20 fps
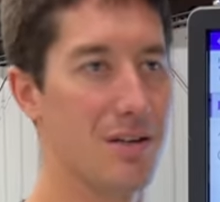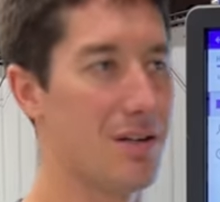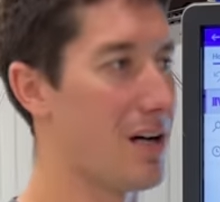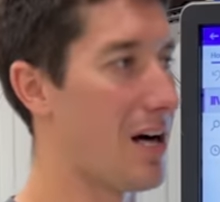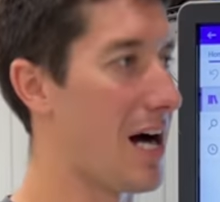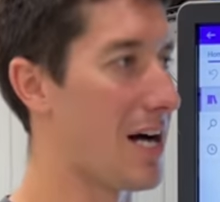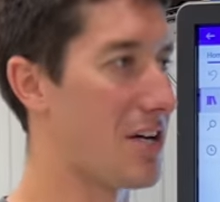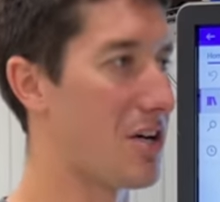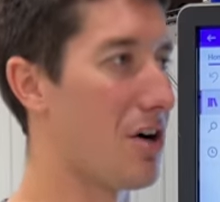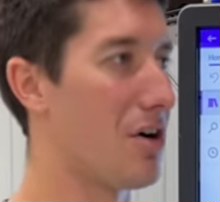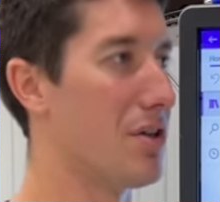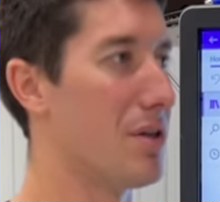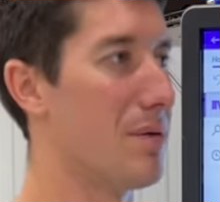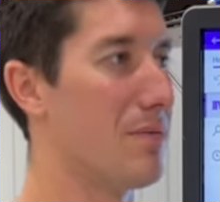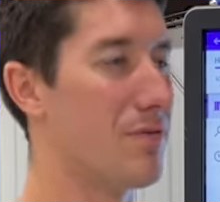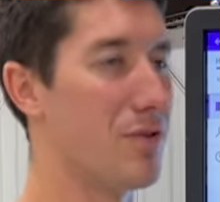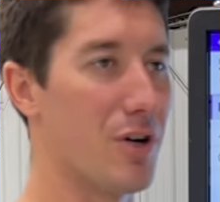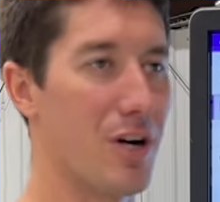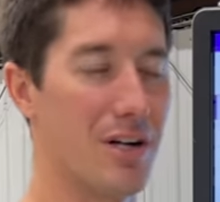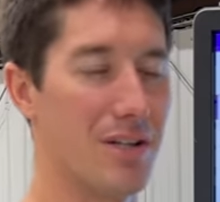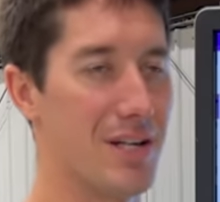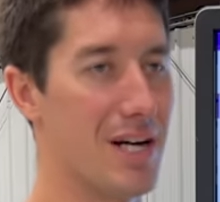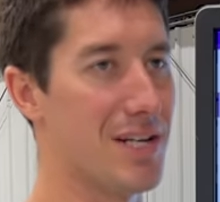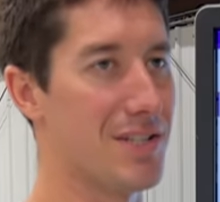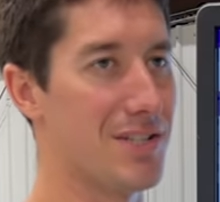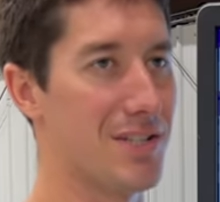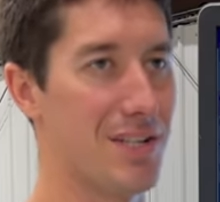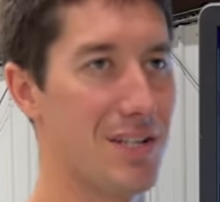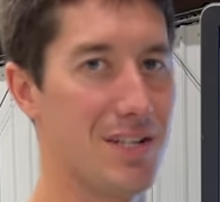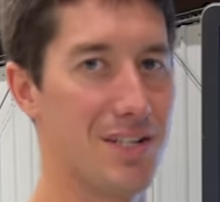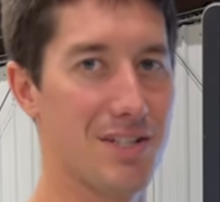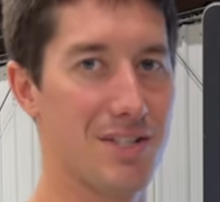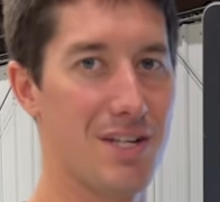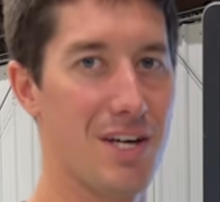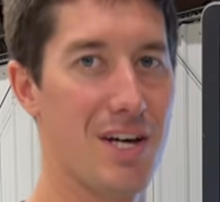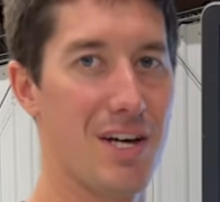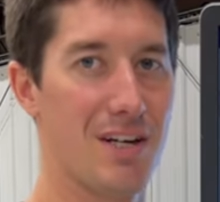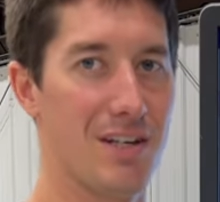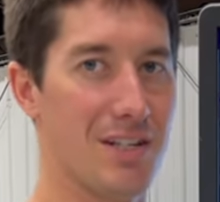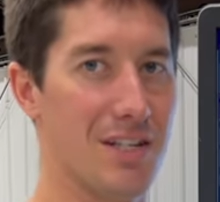I call them for LSs,
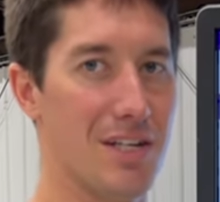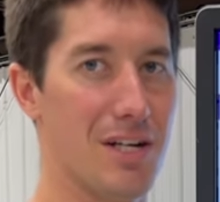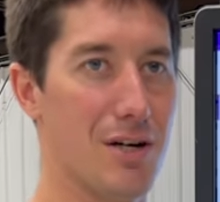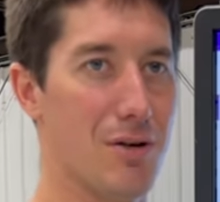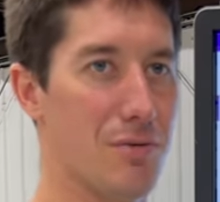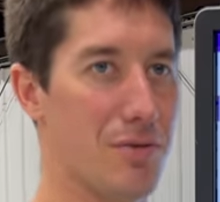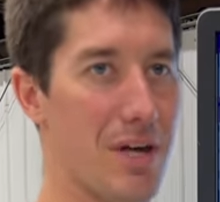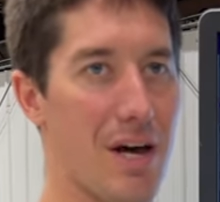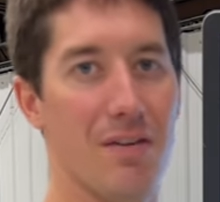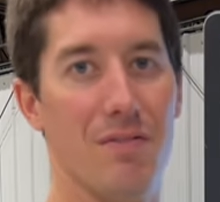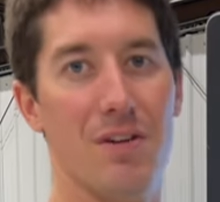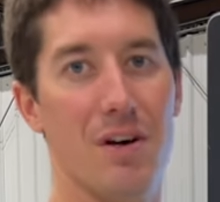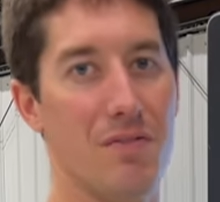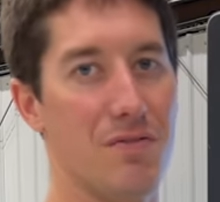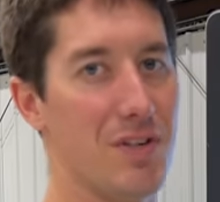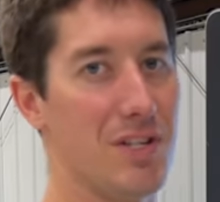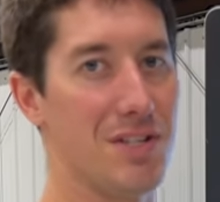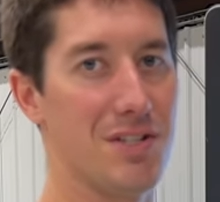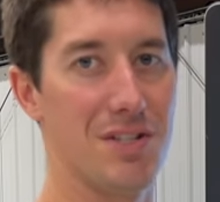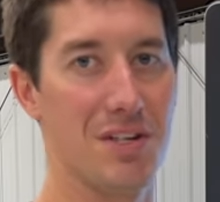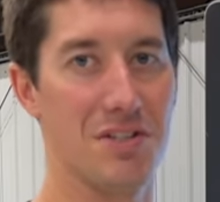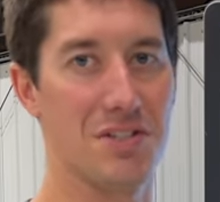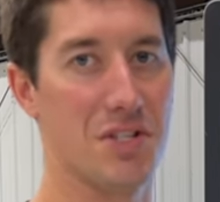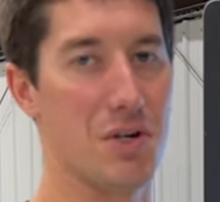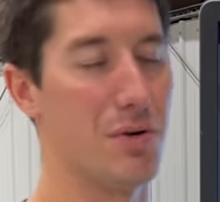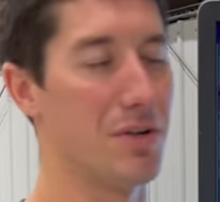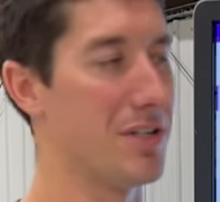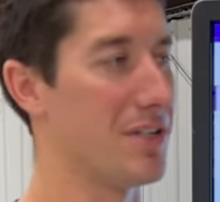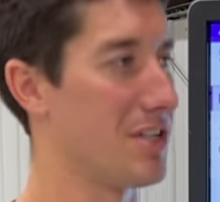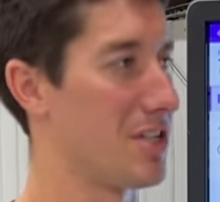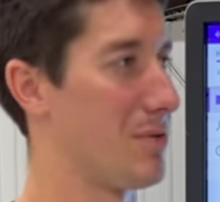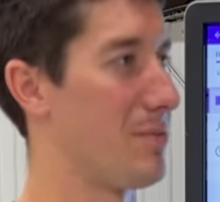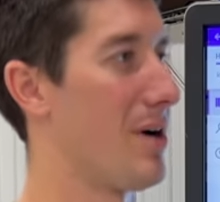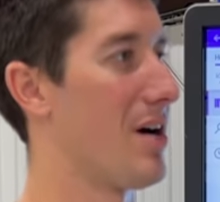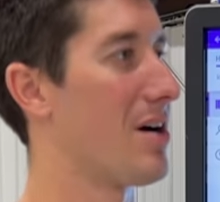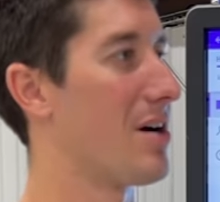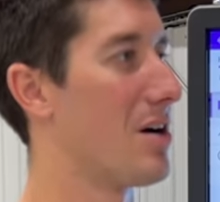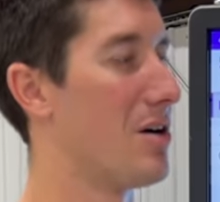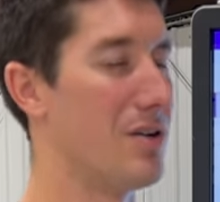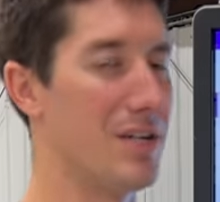you know, that a V6 going in a
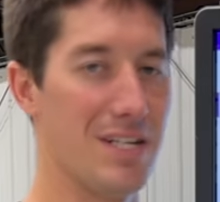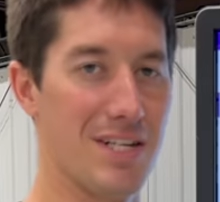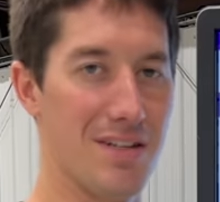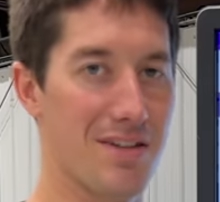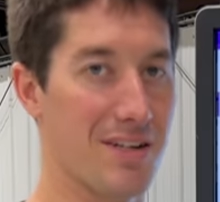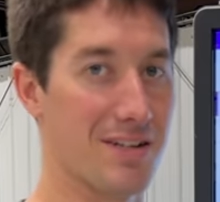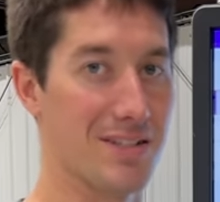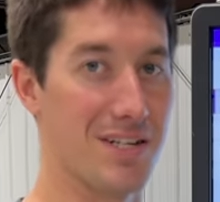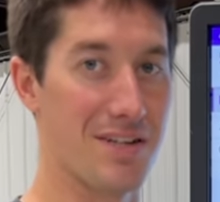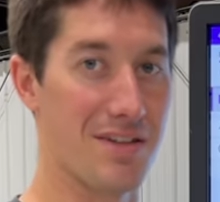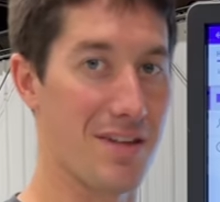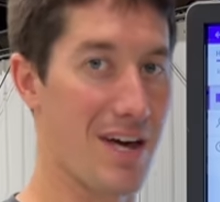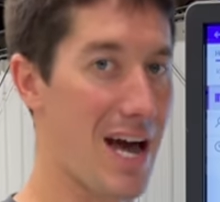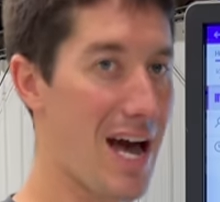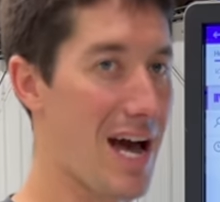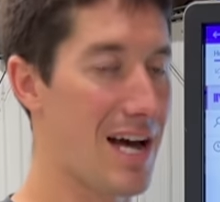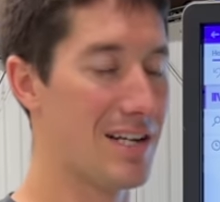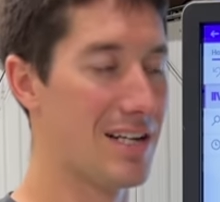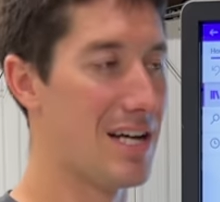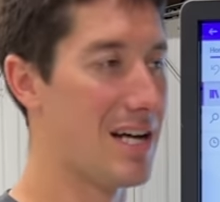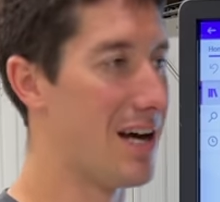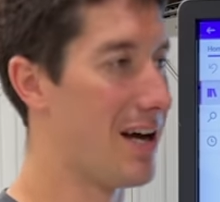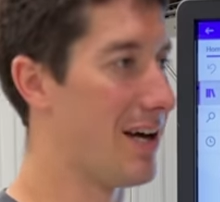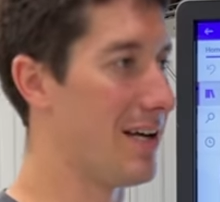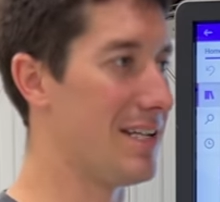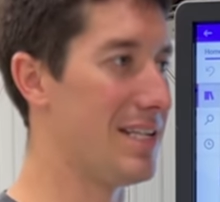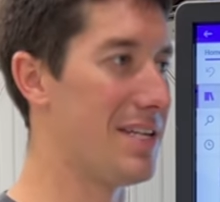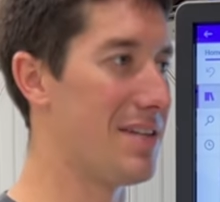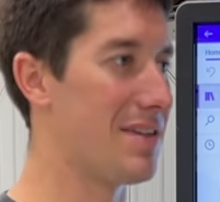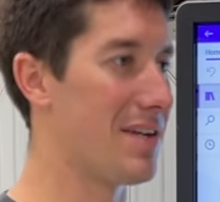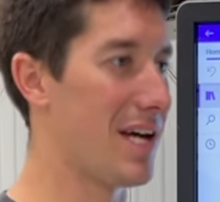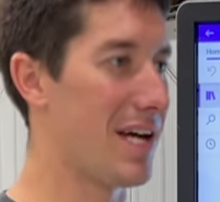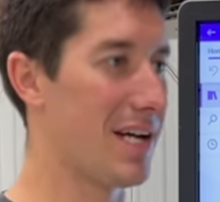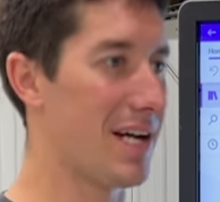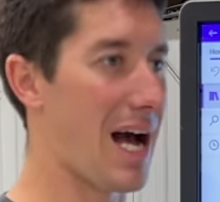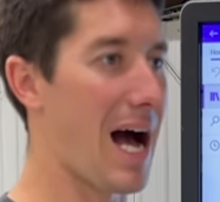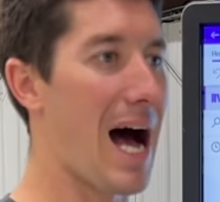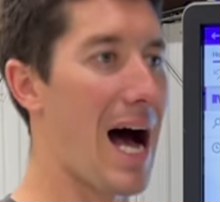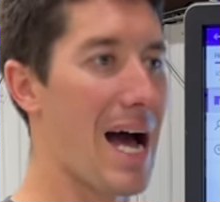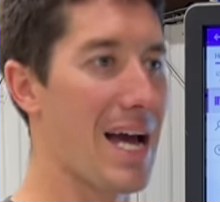Camaro, anything like that, anything
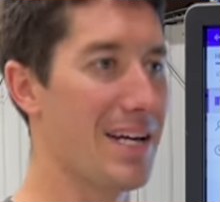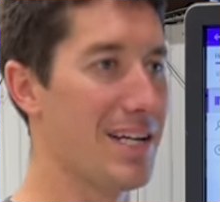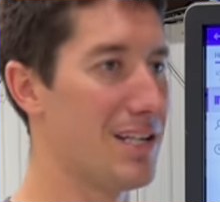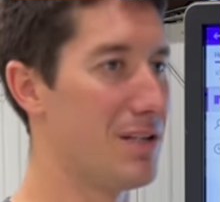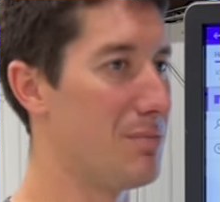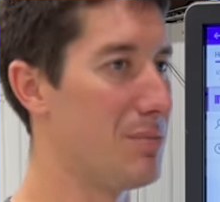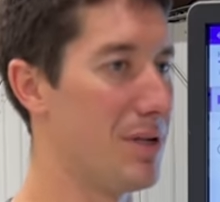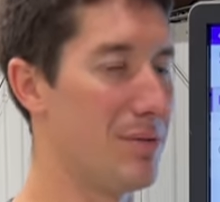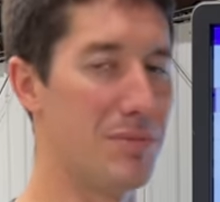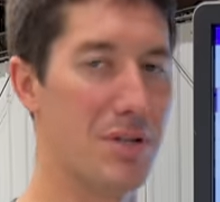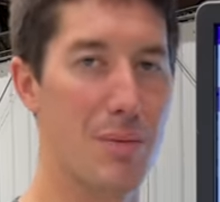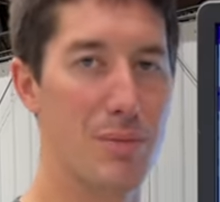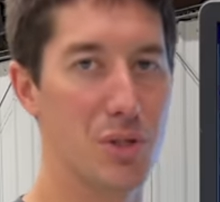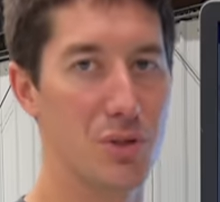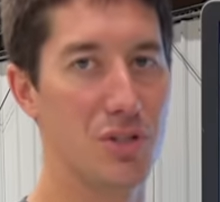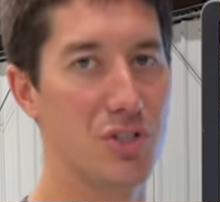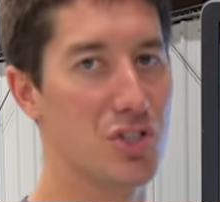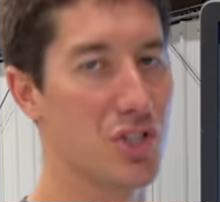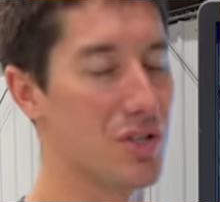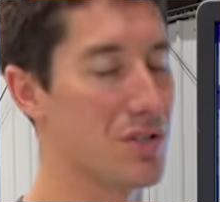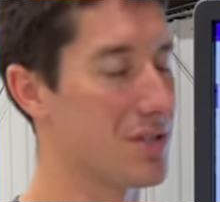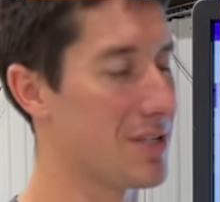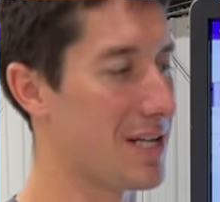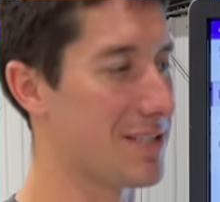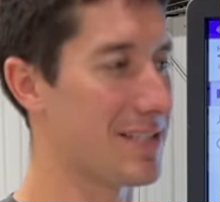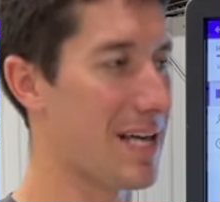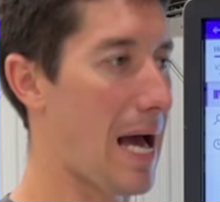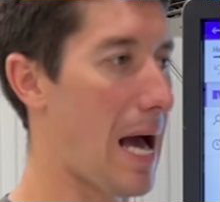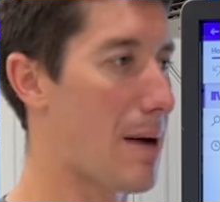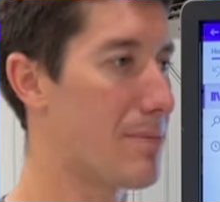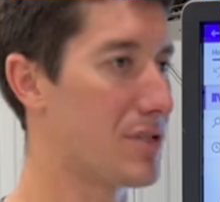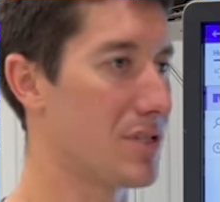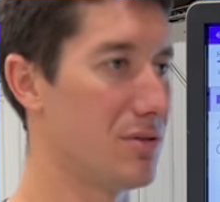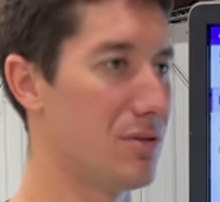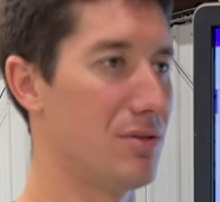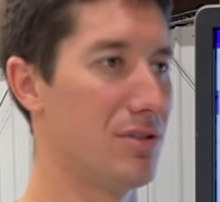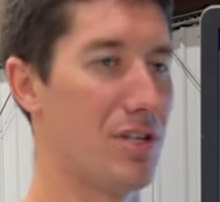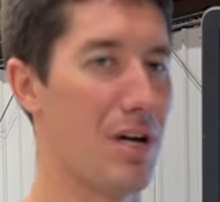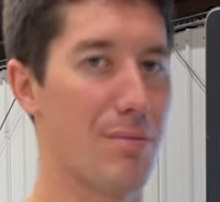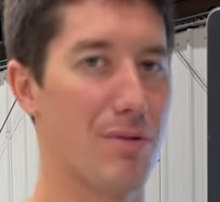high-end BMW engines, that's
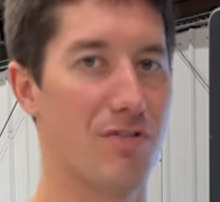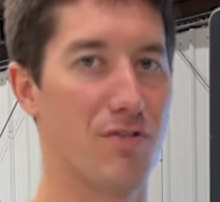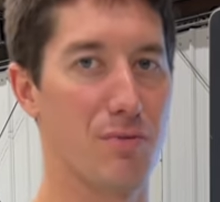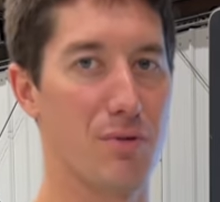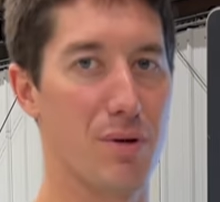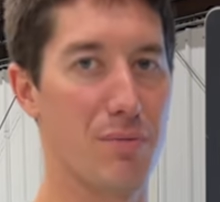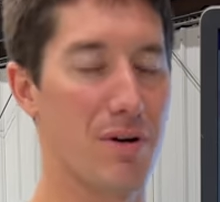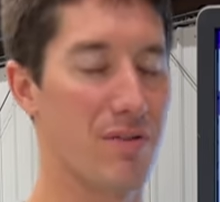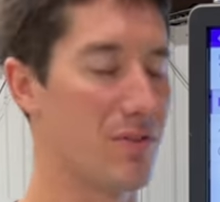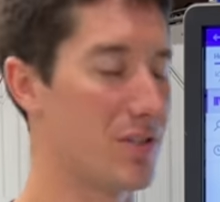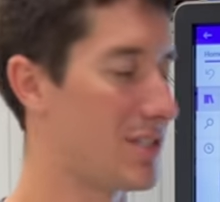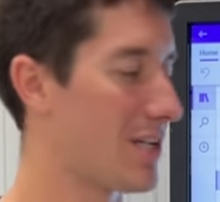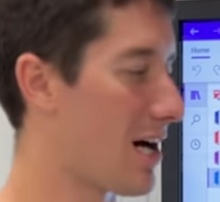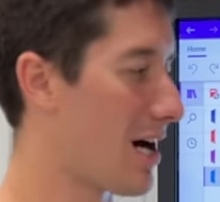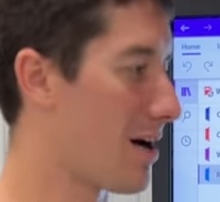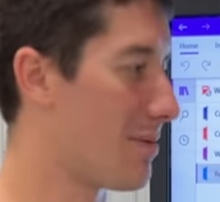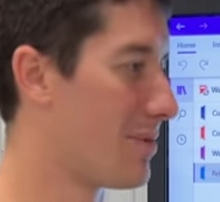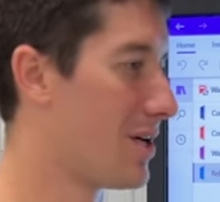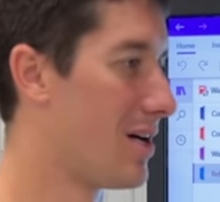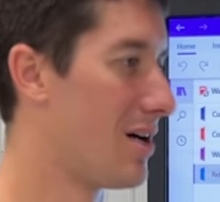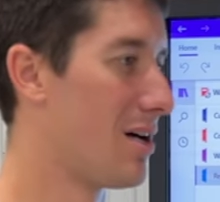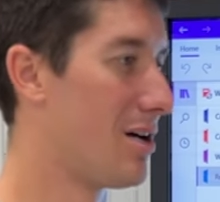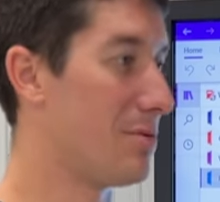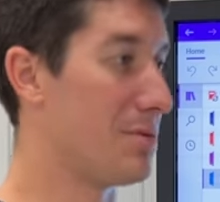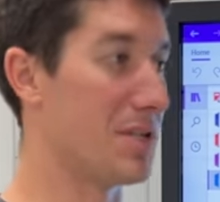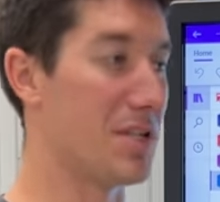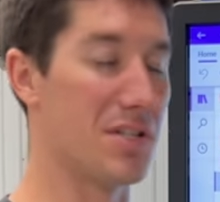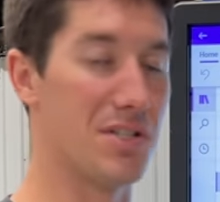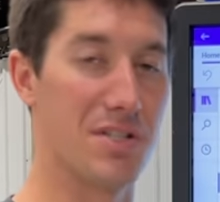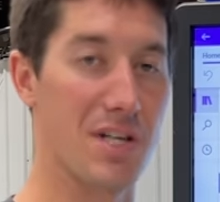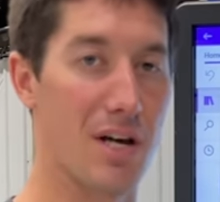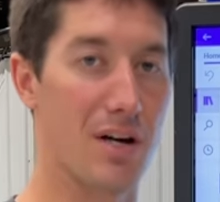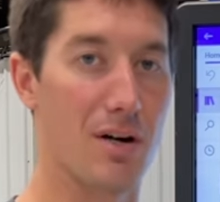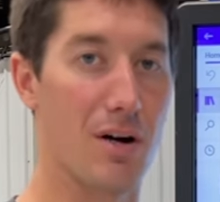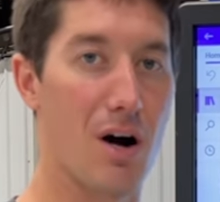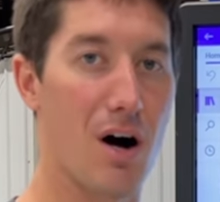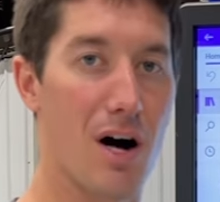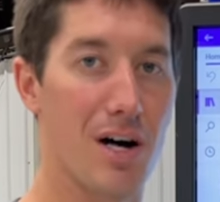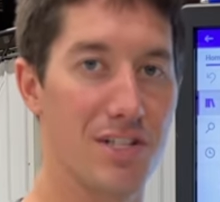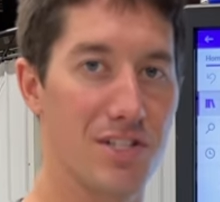absolutely coming from them every time because they are
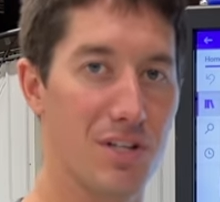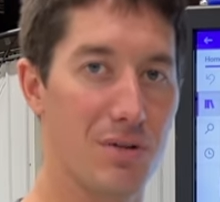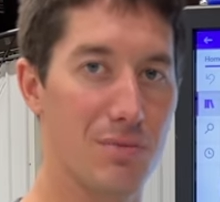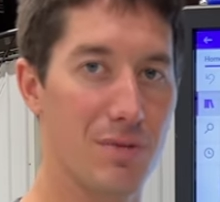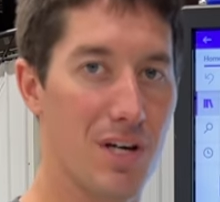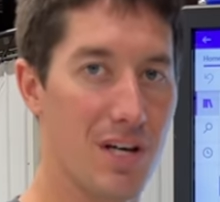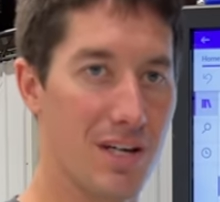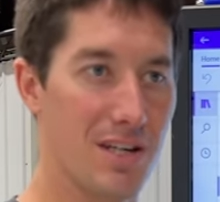awesome.